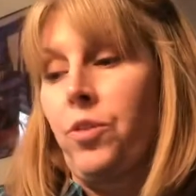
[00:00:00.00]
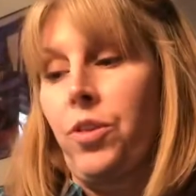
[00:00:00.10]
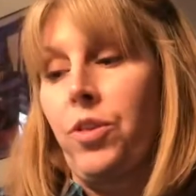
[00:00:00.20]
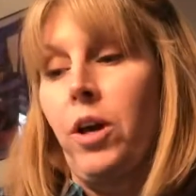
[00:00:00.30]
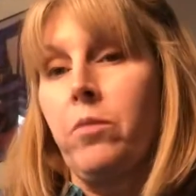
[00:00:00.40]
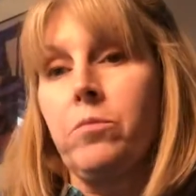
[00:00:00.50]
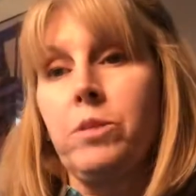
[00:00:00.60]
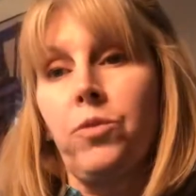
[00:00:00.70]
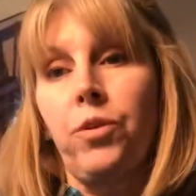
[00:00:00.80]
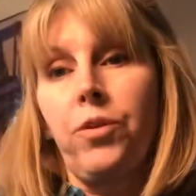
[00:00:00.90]
thumbs,
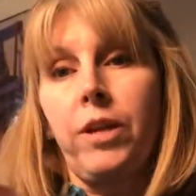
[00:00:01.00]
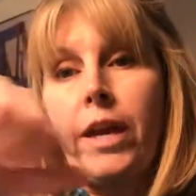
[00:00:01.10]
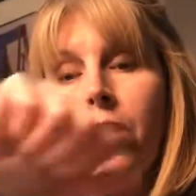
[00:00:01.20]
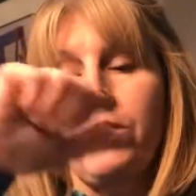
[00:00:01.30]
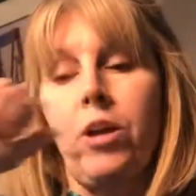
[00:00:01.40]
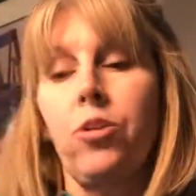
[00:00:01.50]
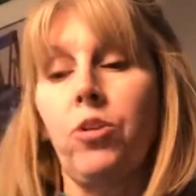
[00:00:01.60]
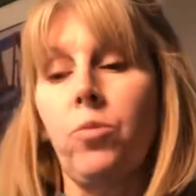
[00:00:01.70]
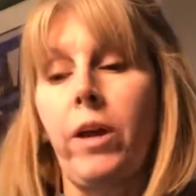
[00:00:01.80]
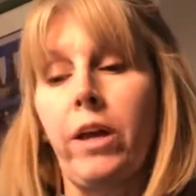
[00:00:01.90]
if we were to count down all the
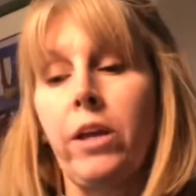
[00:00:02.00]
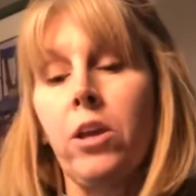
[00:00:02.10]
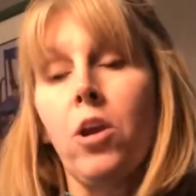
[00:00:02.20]
way.